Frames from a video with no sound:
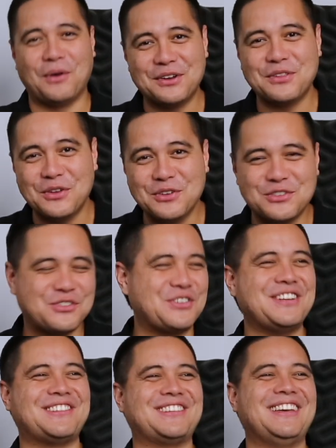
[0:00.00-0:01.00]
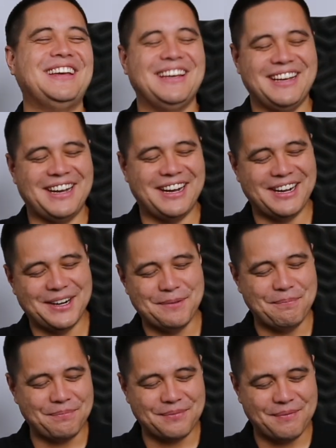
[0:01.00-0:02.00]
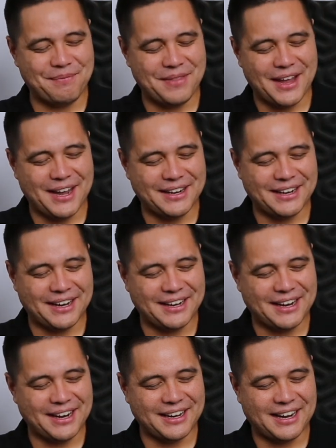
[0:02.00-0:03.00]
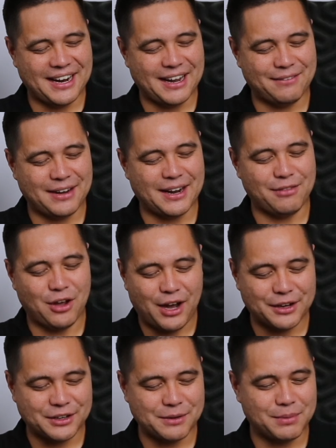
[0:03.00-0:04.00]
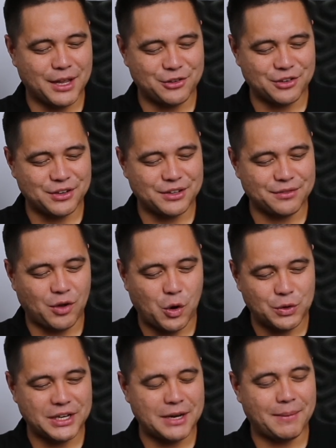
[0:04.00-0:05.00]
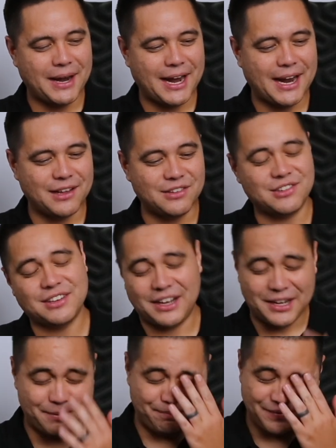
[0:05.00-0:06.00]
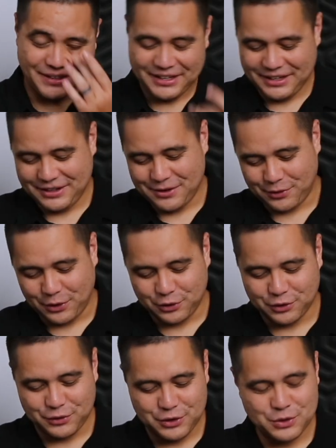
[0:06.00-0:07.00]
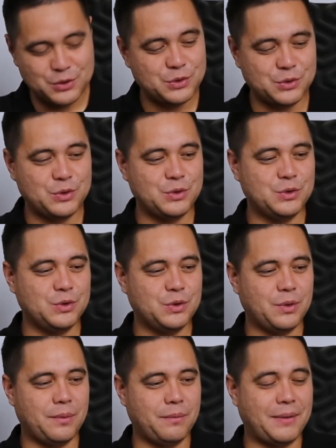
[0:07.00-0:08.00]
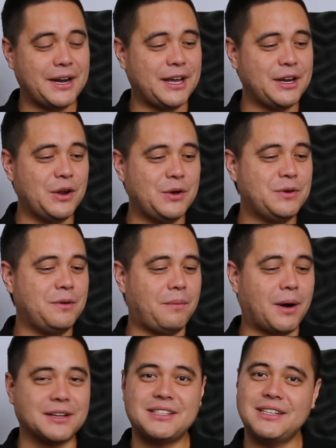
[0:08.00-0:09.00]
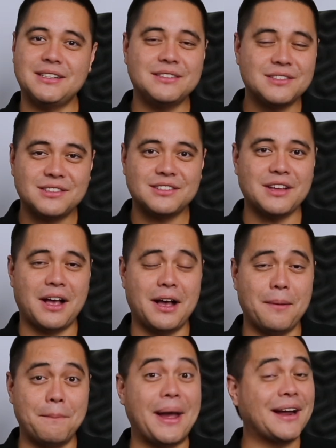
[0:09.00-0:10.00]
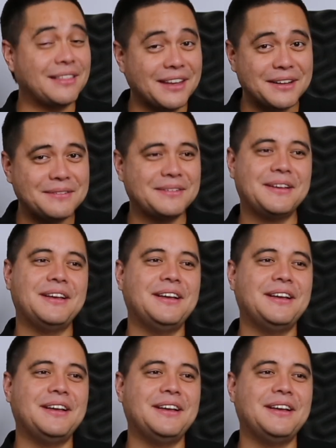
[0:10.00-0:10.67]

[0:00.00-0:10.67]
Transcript: one of those treats that I have the honor and pleasure of holding in my hands. For those of you who might not know, Martins back then